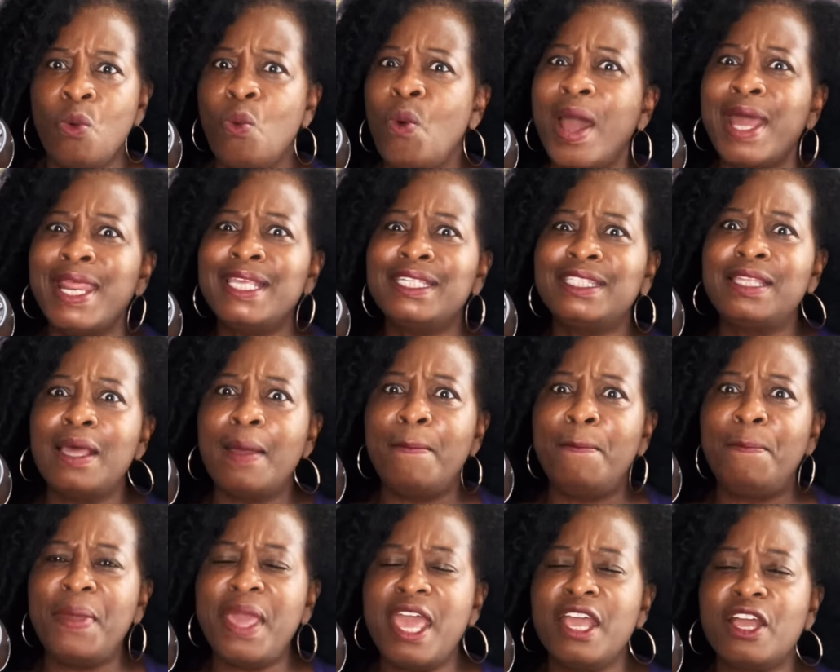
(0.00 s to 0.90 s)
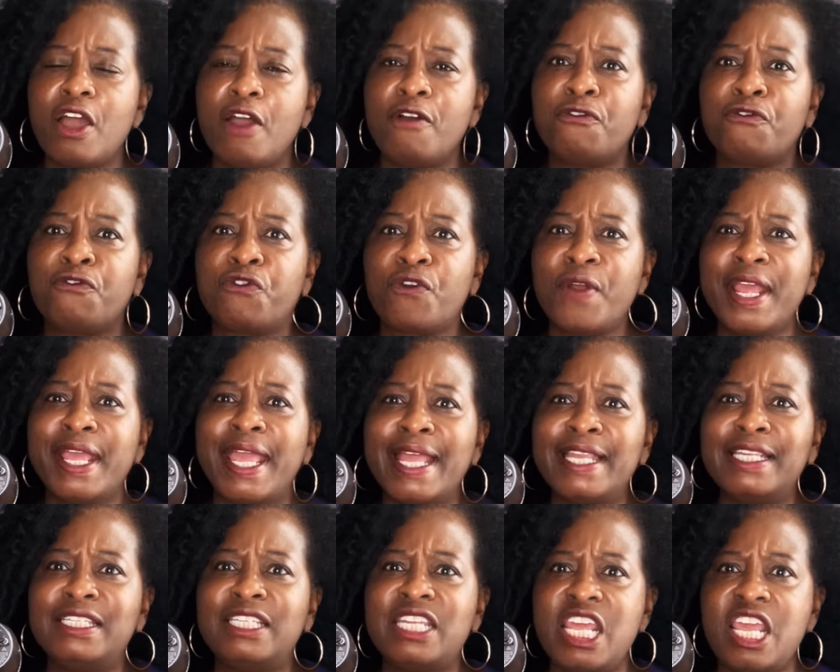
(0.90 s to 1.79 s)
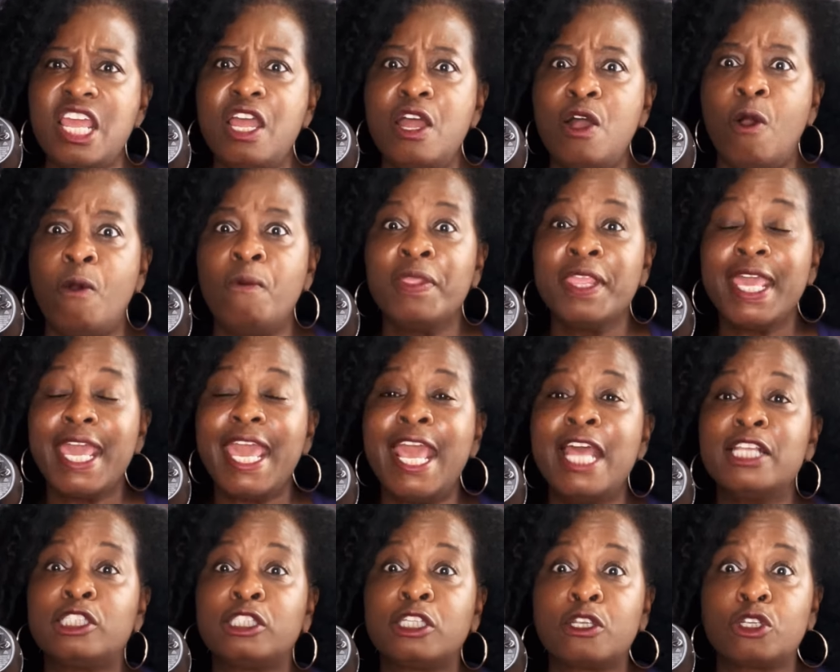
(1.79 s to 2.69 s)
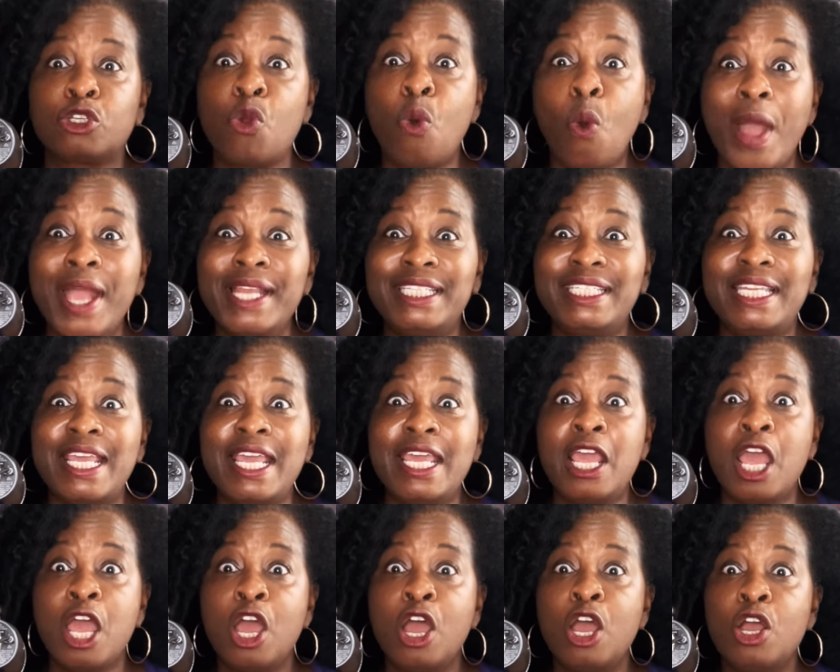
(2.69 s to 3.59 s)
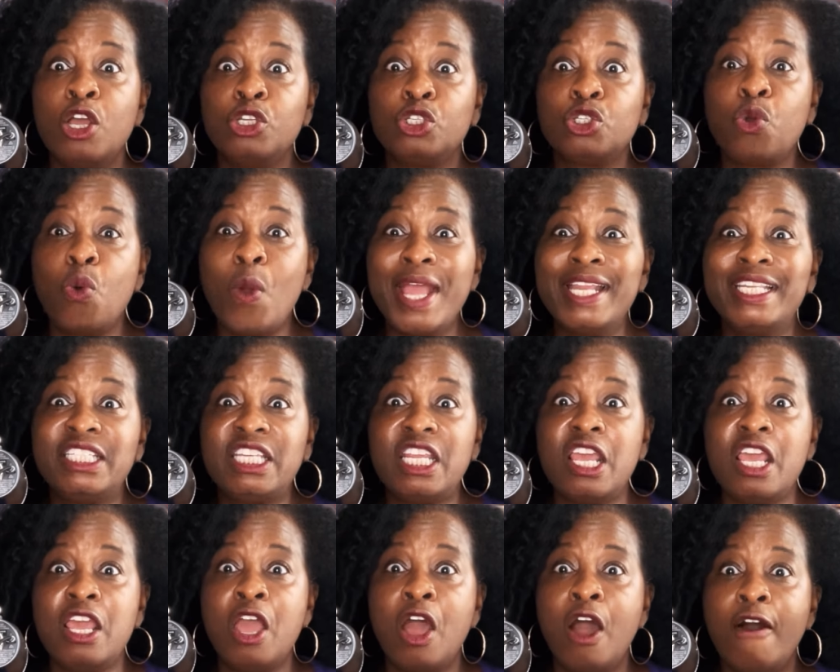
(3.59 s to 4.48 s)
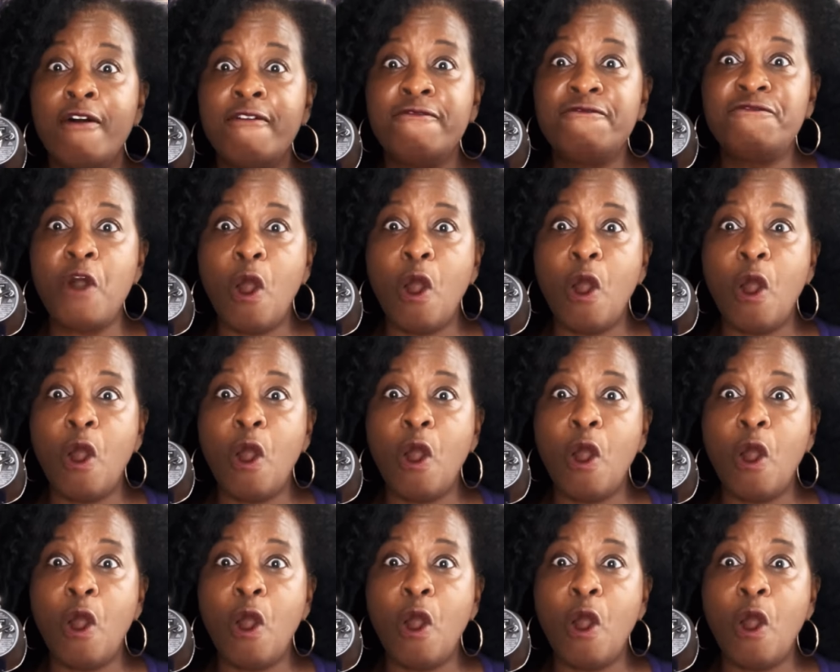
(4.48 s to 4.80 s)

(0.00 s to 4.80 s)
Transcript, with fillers: What is the big freaking deal? It's twenty twenty-four.